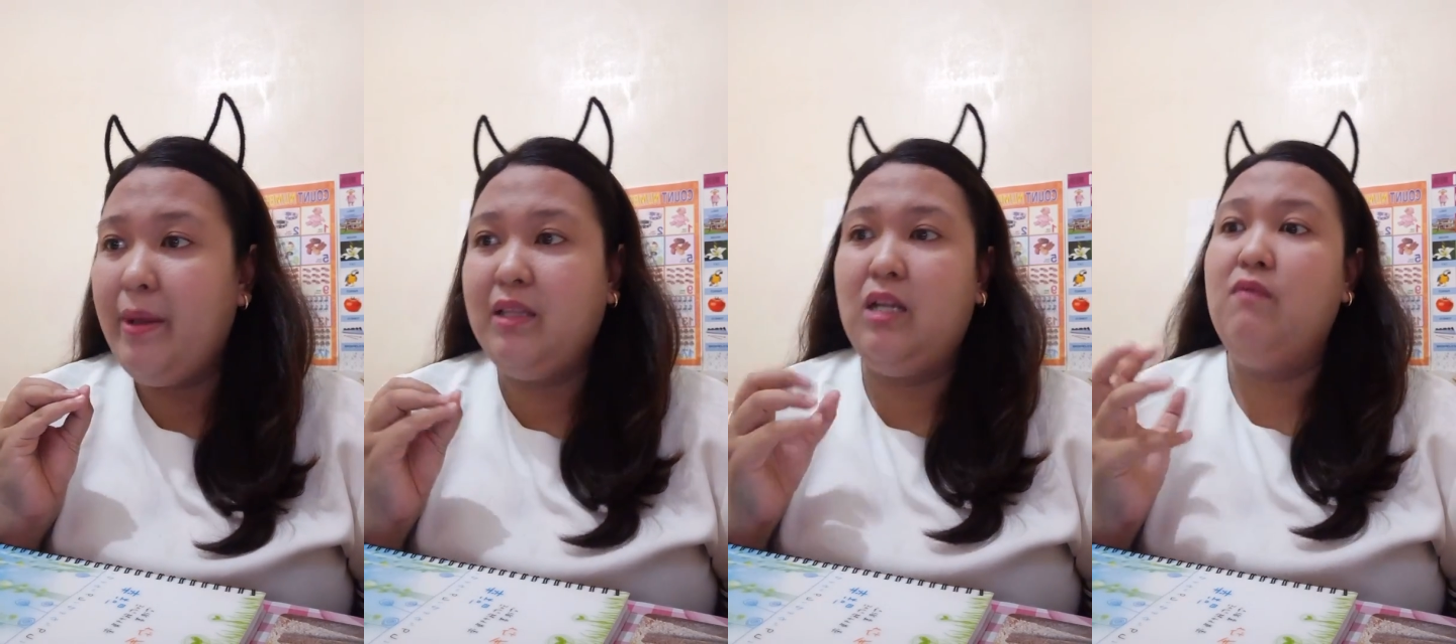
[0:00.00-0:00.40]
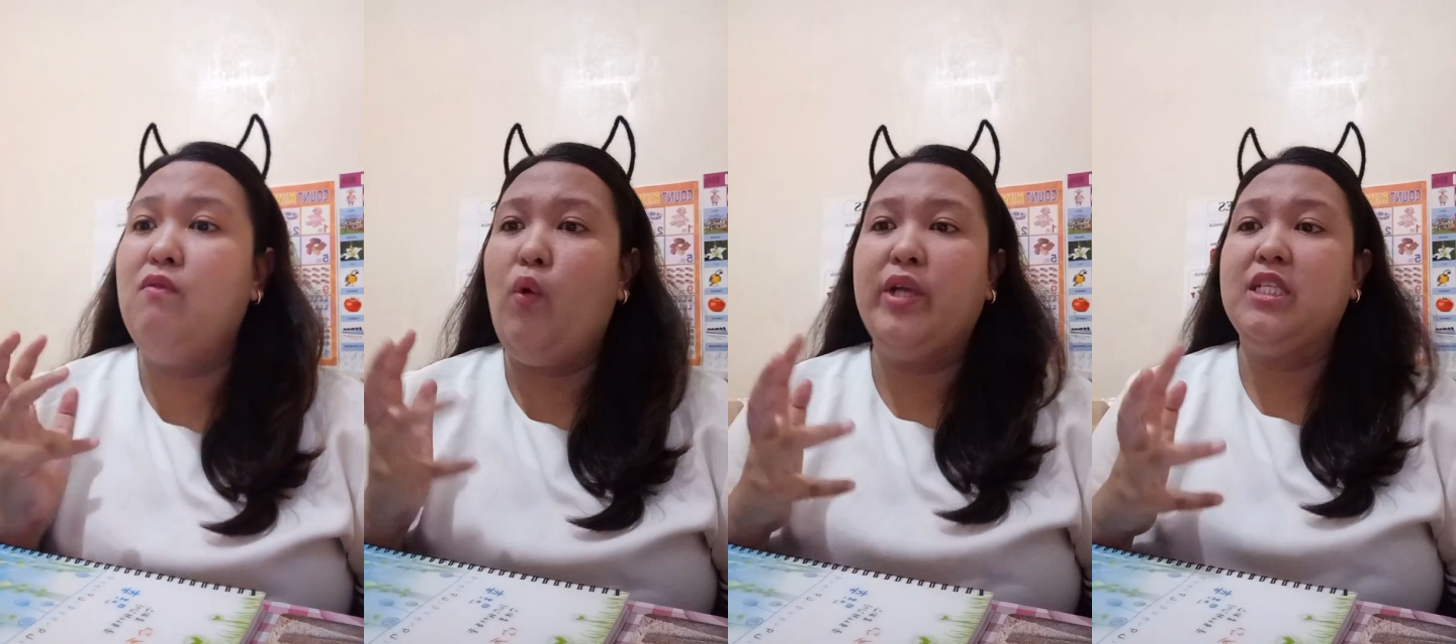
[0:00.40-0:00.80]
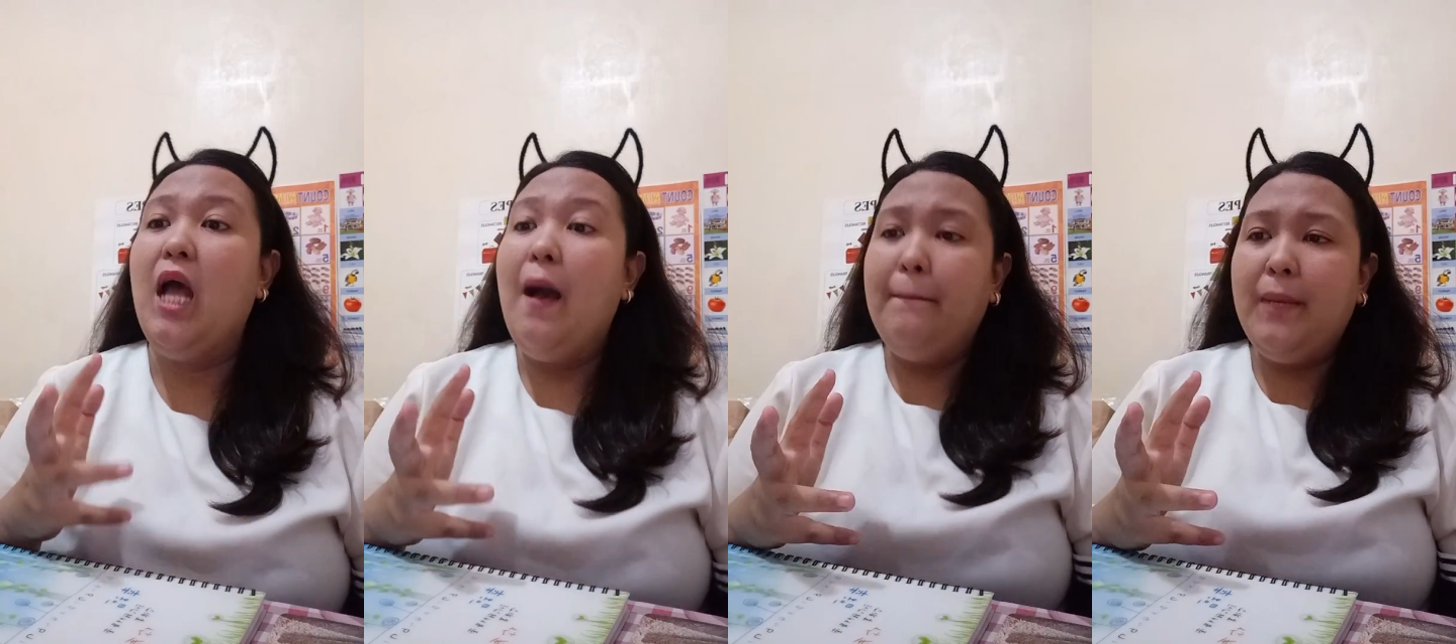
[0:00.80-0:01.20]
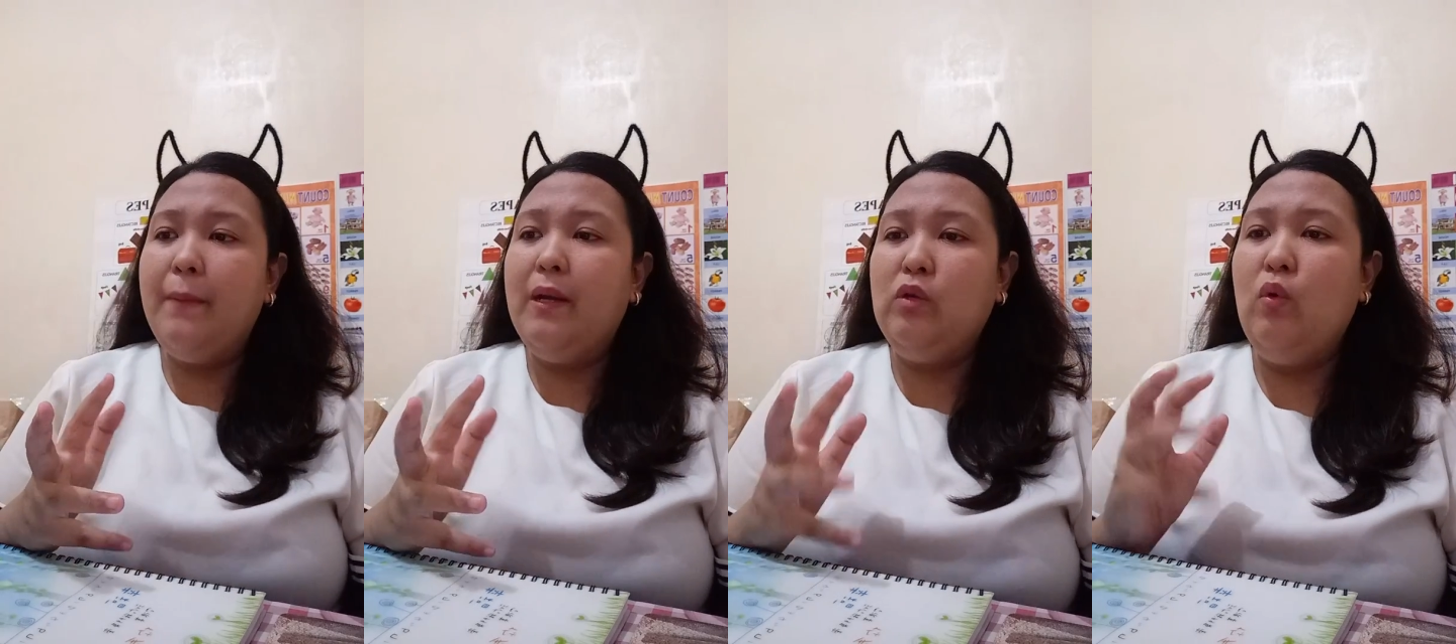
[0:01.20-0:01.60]
and then of course
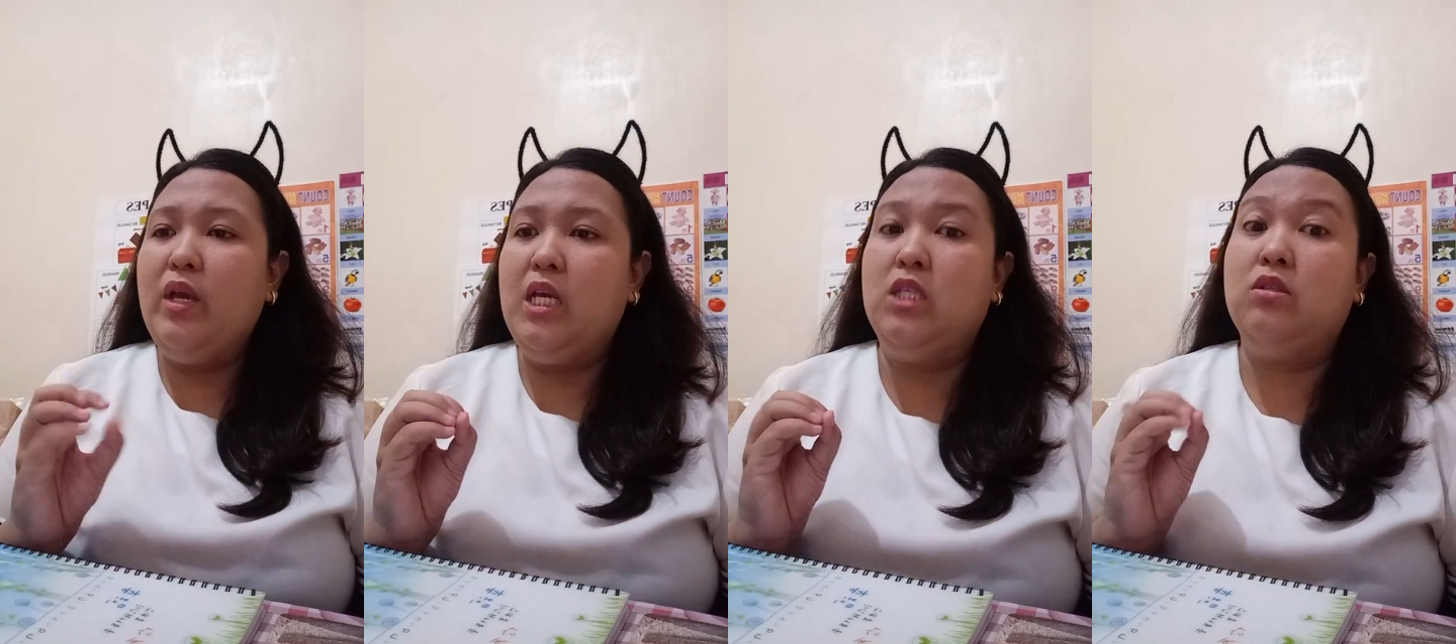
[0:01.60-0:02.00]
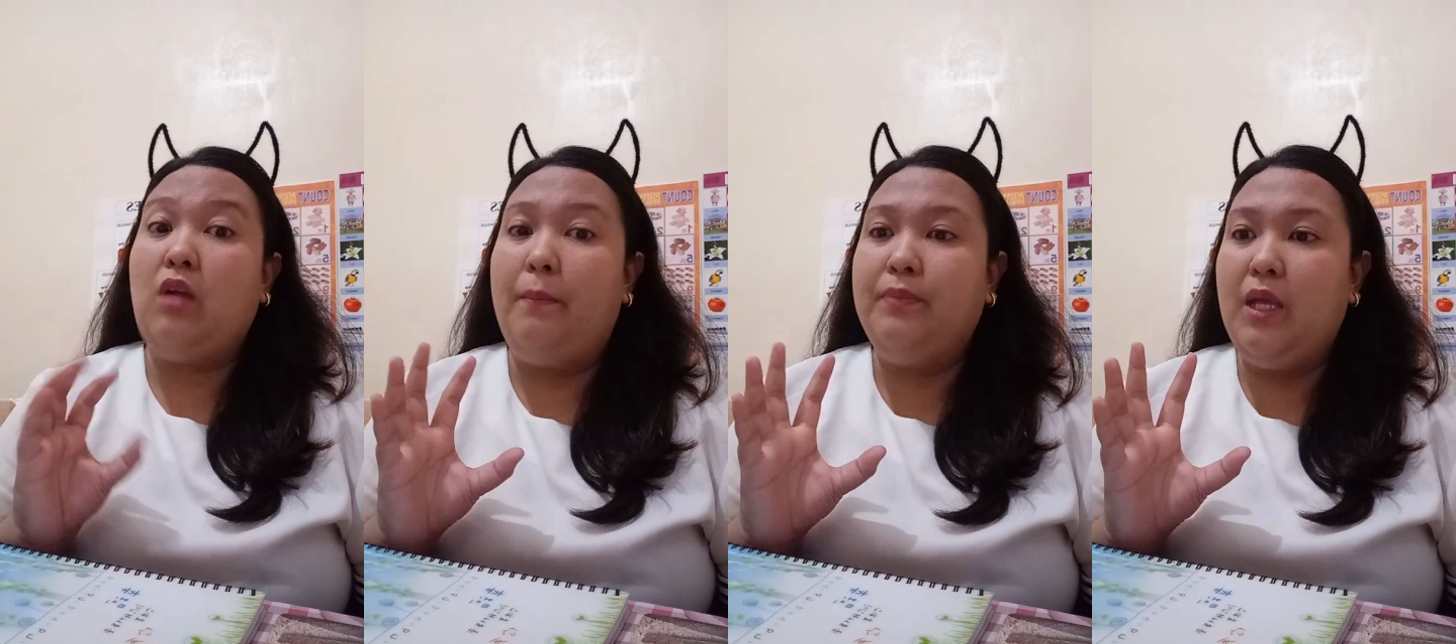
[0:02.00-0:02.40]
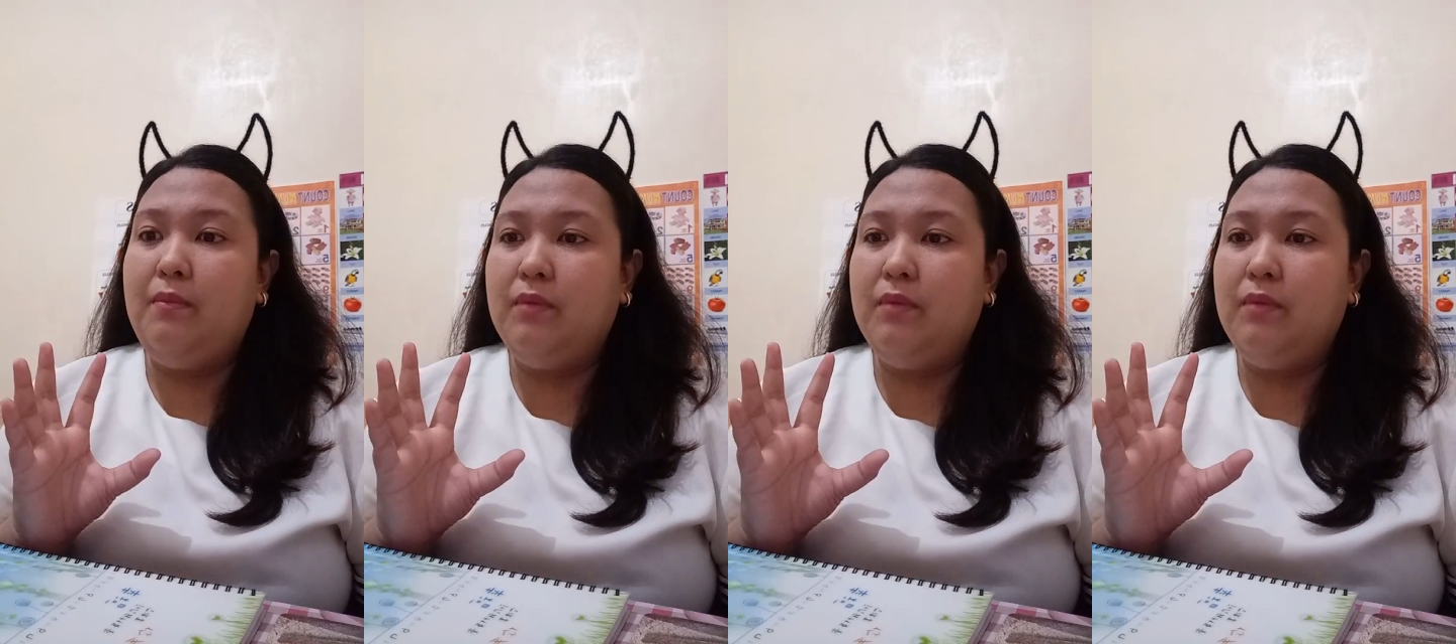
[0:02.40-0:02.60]
Babanuki stopped.